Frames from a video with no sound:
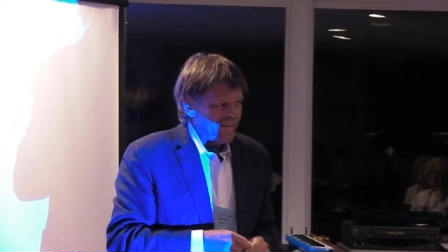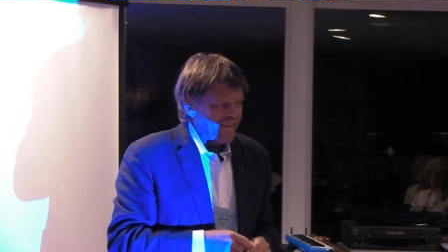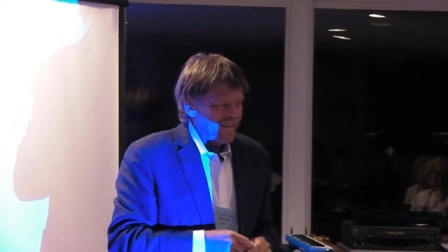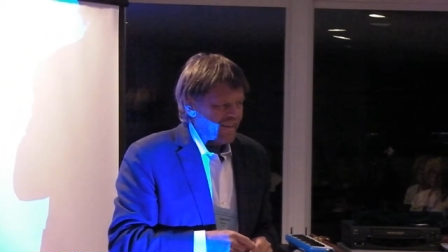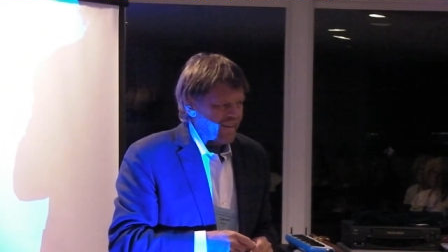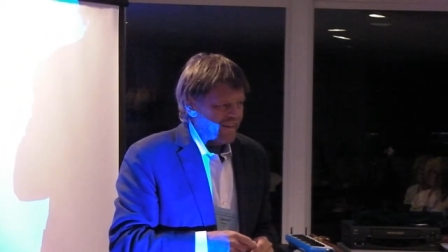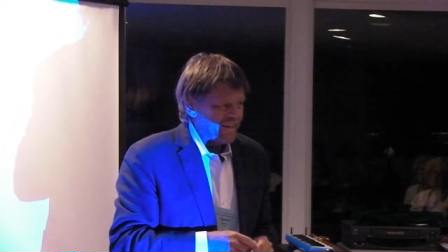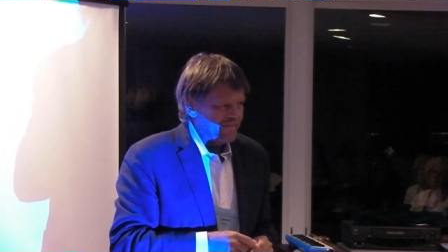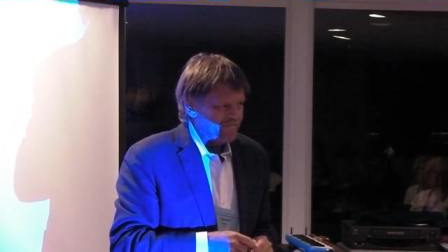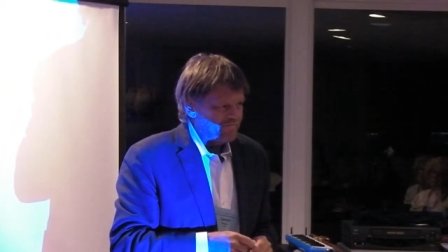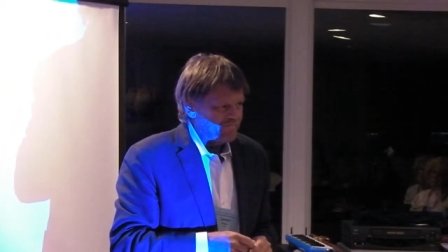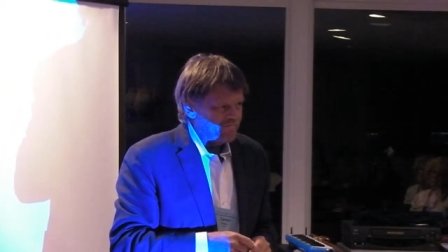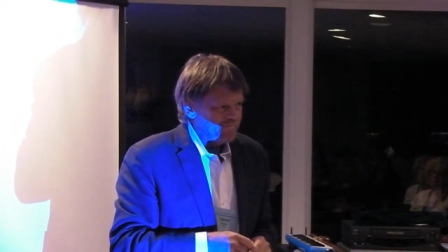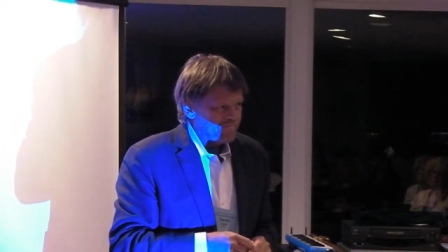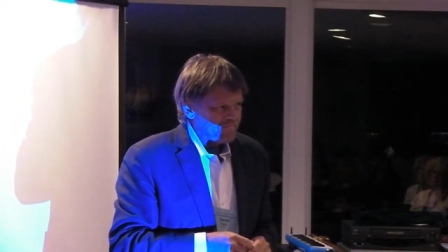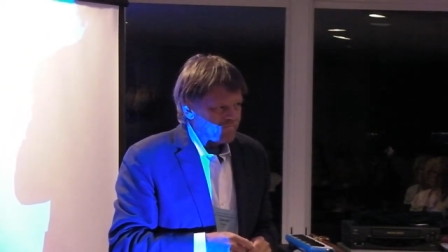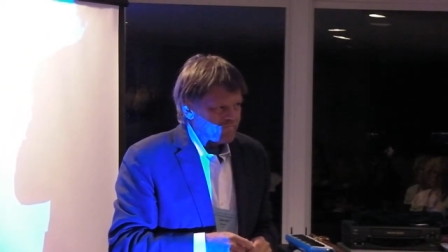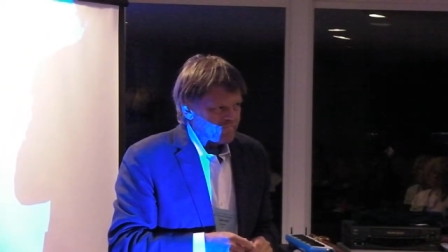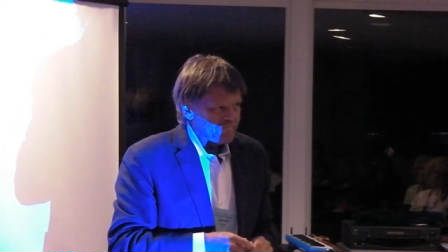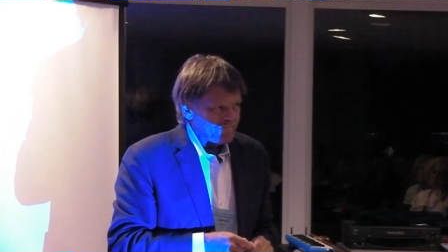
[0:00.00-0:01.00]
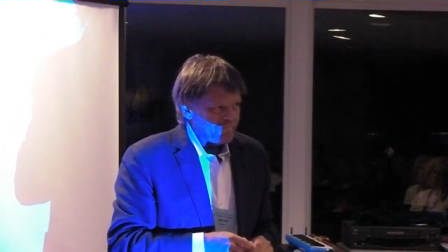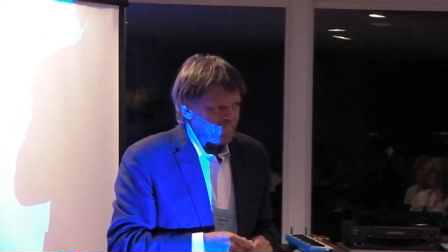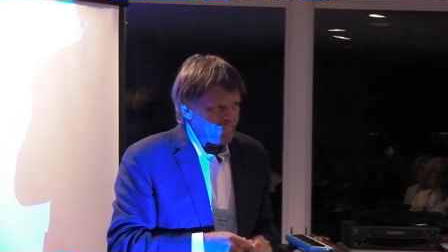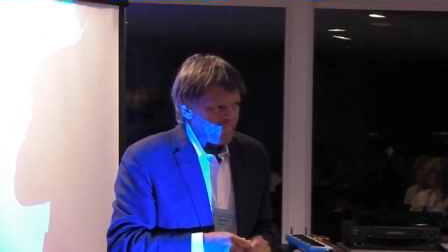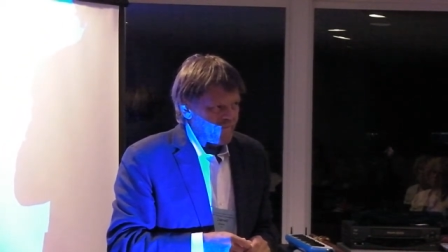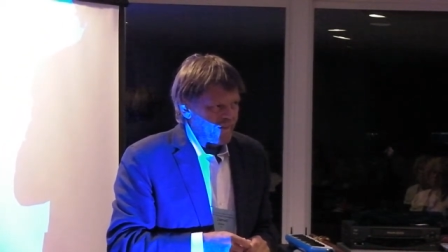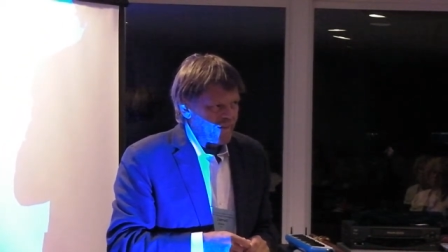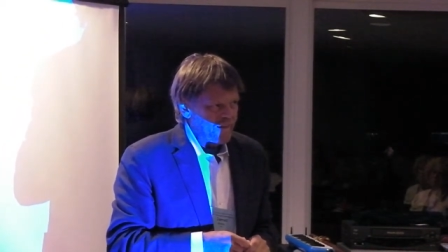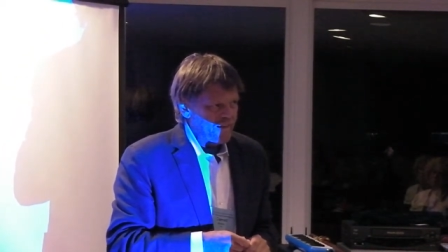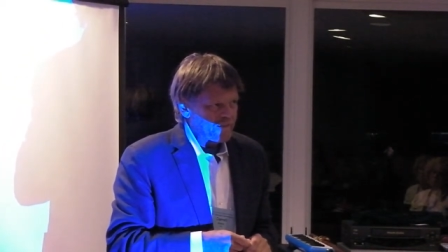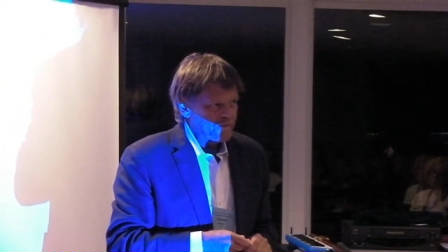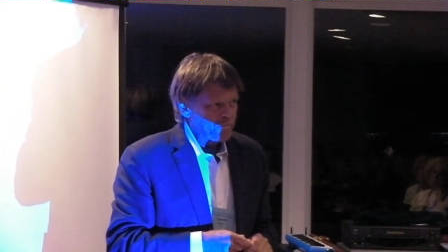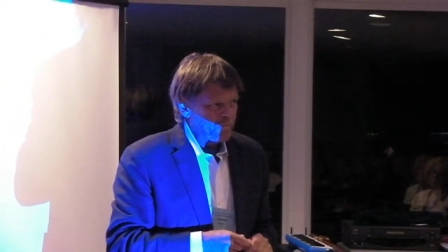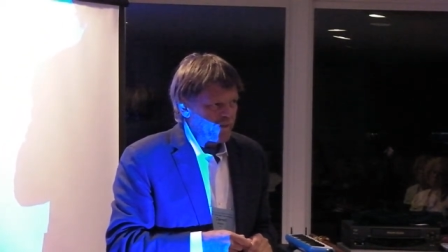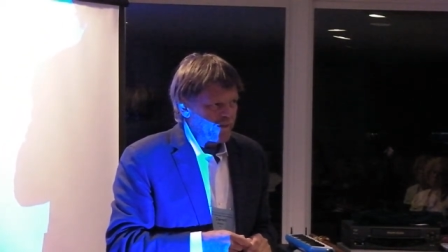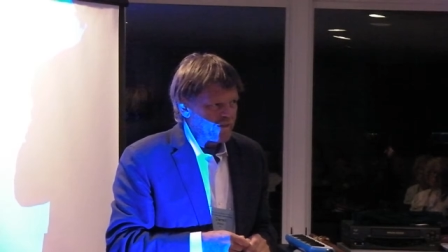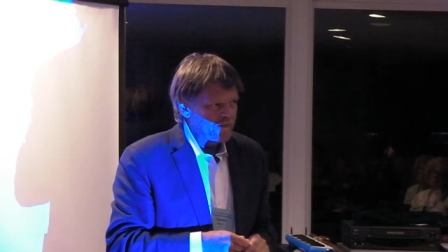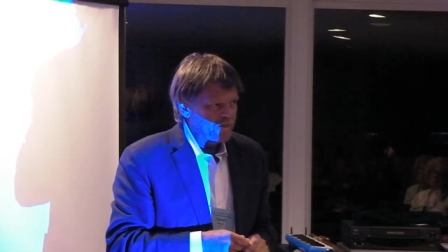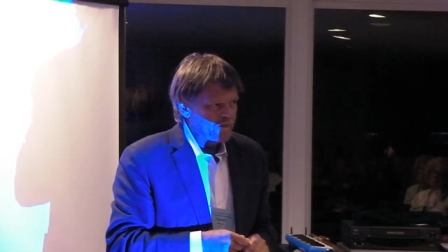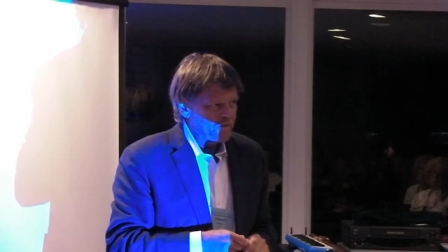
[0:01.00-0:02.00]
and
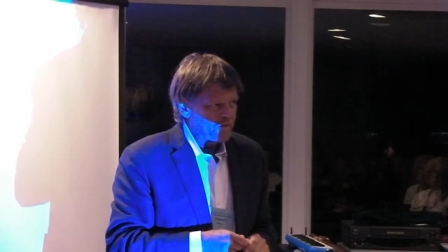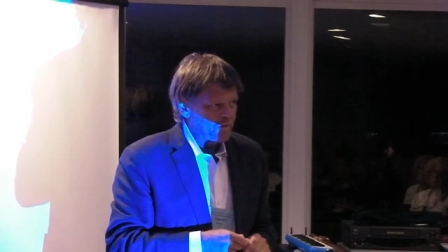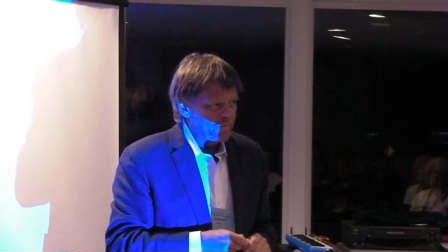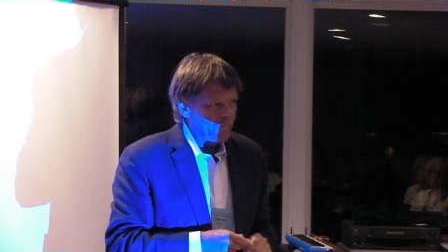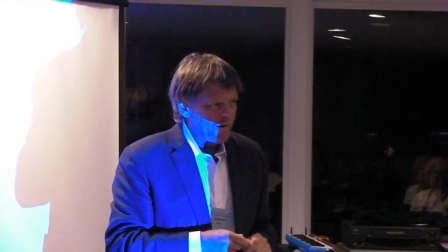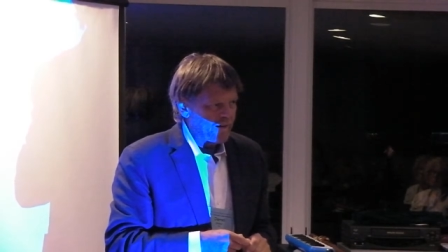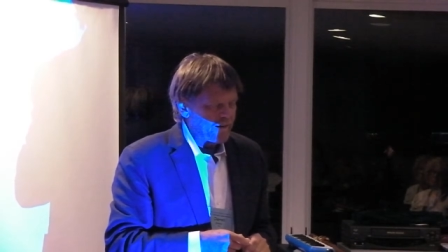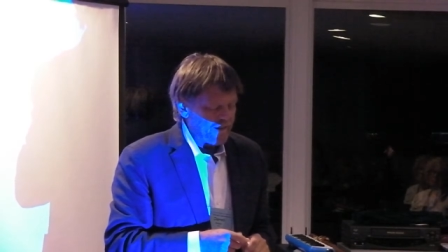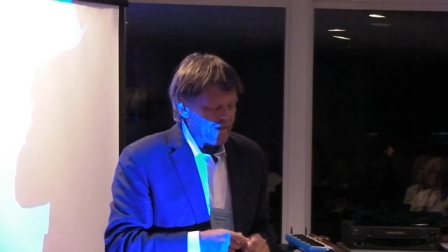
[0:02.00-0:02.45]
explained to her my